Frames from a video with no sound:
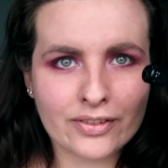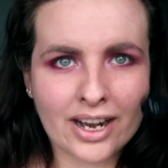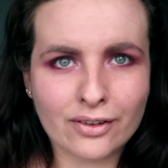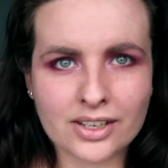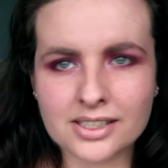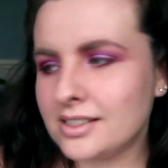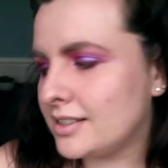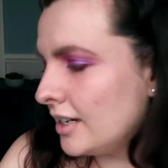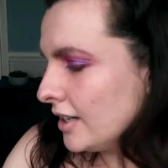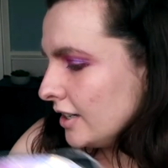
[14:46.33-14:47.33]
Now this
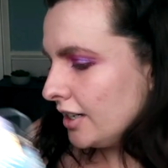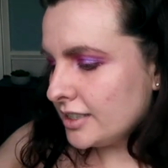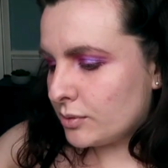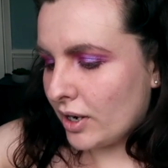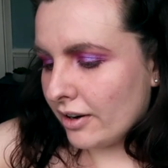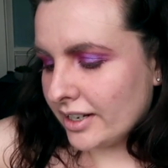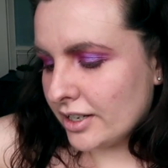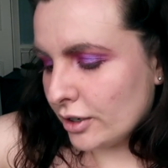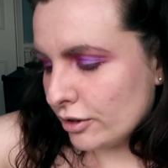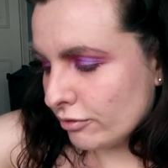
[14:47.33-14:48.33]
is where it
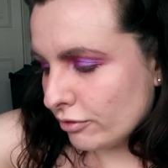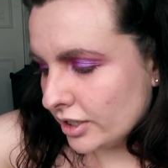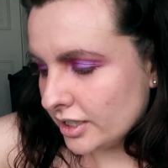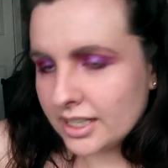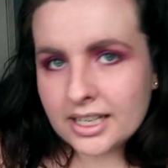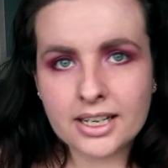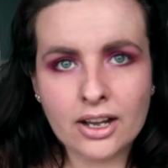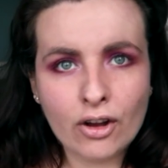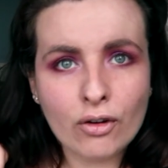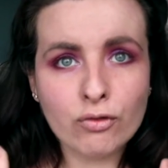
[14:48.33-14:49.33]
could go really,
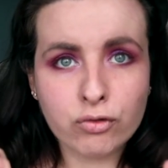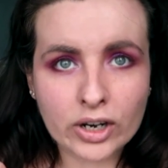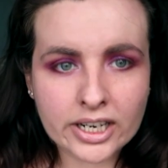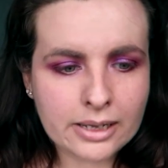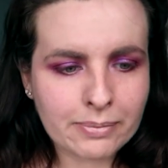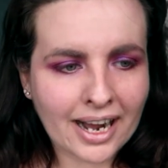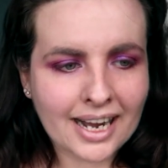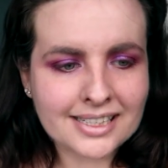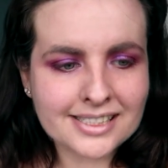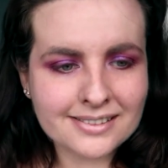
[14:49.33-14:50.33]
really
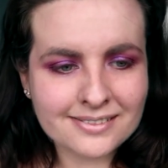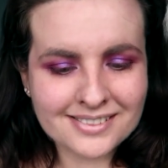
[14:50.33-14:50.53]
bad.